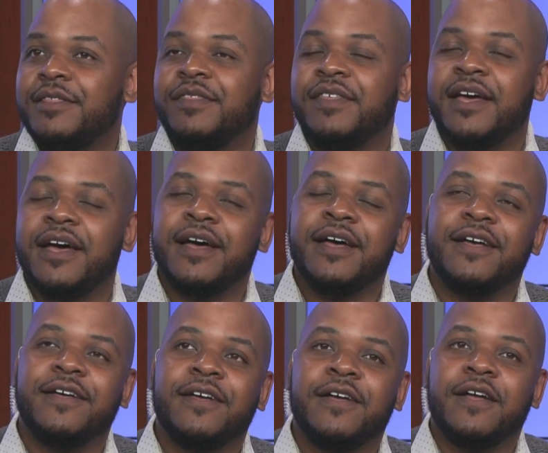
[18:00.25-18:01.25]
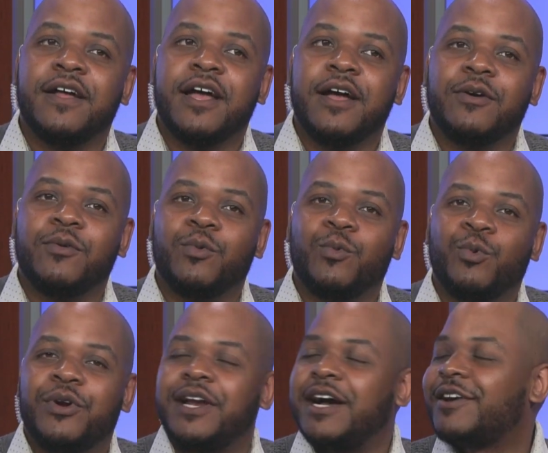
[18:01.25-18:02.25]
that
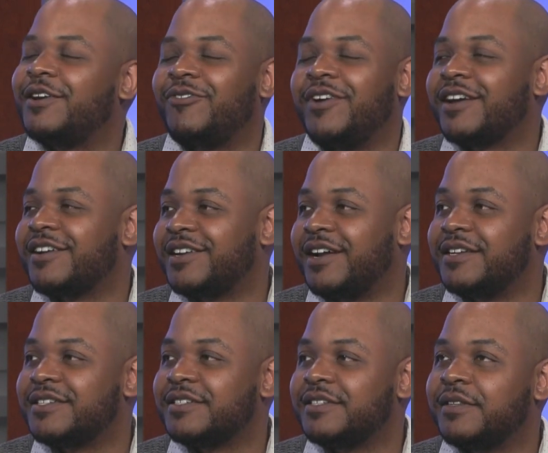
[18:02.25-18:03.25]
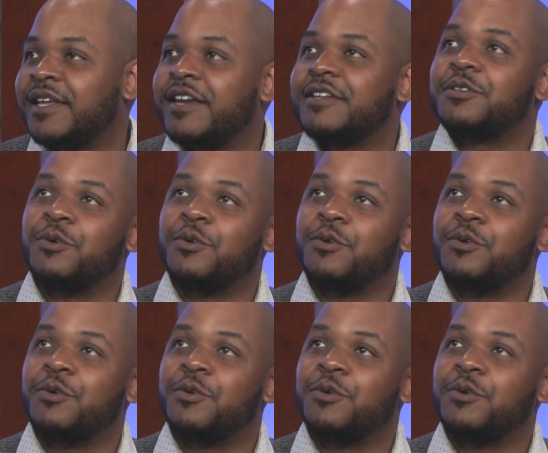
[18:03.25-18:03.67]
we're not going to recognize it. That mm-hmm. it's